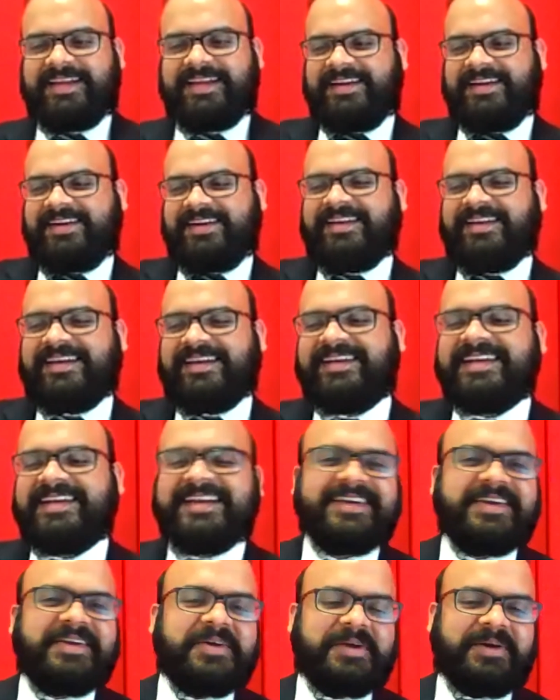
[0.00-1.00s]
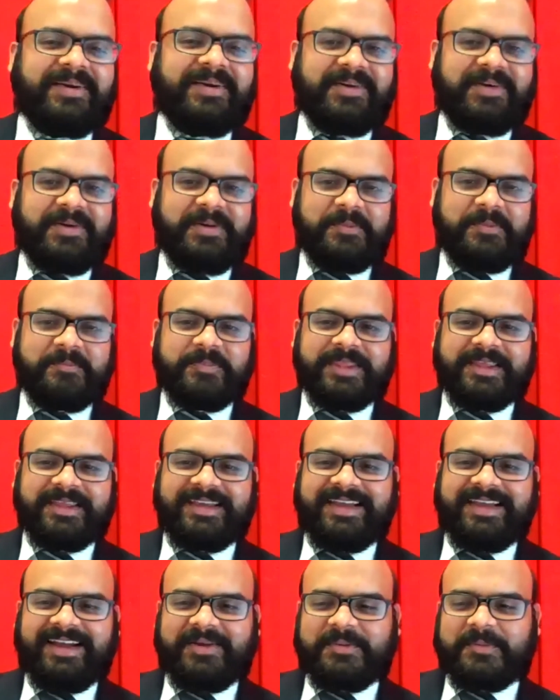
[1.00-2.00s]
That's a
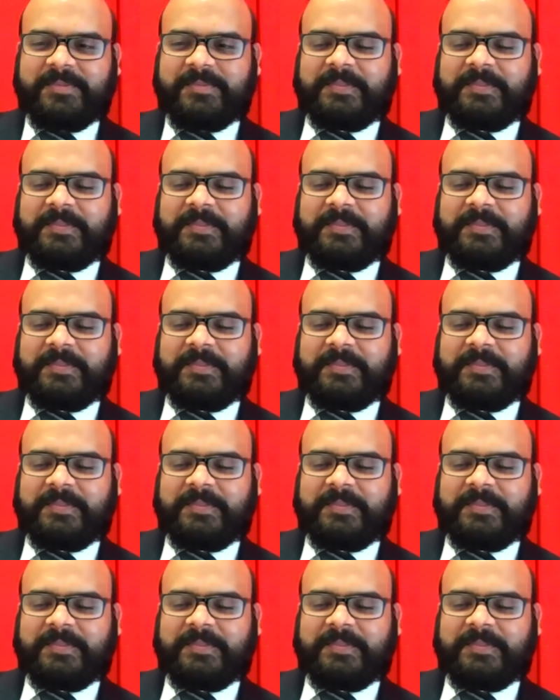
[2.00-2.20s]
good one.